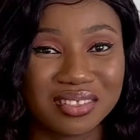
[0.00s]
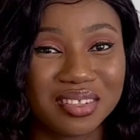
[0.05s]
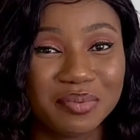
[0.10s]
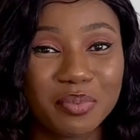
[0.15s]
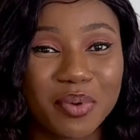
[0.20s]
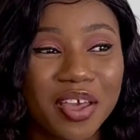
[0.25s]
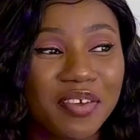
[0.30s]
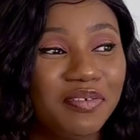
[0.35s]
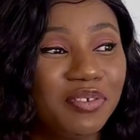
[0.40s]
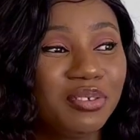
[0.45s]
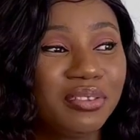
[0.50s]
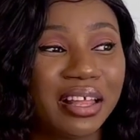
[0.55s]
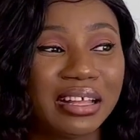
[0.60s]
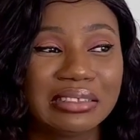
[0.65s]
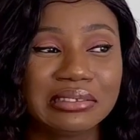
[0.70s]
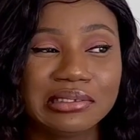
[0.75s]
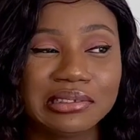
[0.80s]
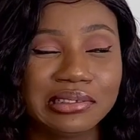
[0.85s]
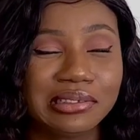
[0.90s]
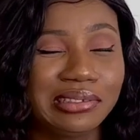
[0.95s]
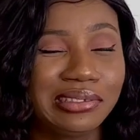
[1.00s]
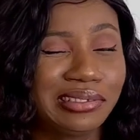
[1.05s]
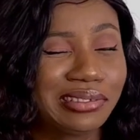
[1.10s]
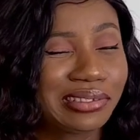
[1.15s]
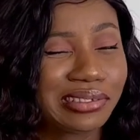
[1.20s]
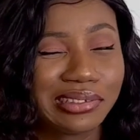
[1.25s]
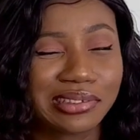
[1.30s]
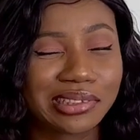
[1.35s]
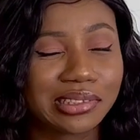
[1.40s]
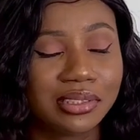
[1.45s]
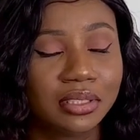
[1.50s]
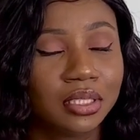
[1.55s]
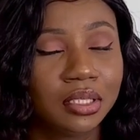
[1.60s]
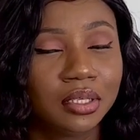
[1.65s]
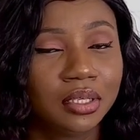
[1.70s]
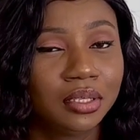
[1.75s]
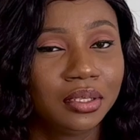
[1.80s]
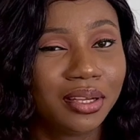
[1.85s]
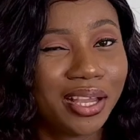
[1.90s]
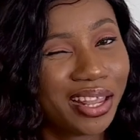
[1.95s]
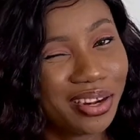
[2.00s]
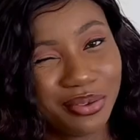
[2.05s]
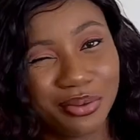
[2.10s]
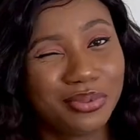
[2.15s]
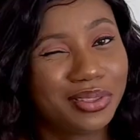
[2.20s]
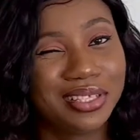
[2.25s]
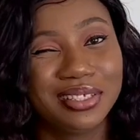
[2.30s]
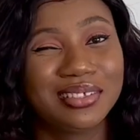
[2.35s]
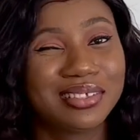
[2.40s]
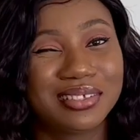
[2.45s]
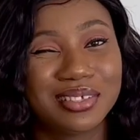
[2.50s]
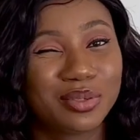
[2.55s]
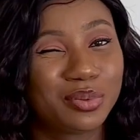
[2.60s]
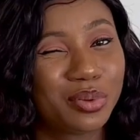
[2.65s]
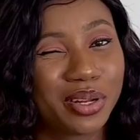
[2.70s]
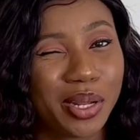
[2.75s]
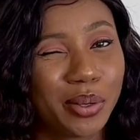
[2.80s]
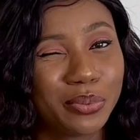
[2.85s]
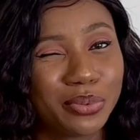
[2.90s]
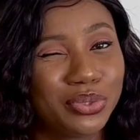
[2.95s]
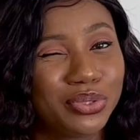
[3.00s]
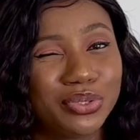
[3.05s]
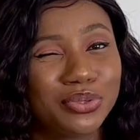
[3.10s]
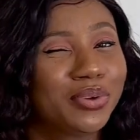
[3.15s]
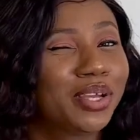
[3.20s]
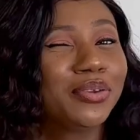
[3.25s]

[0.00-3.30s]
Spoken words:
The more I feel like, oh, I don't think this is what I want to do.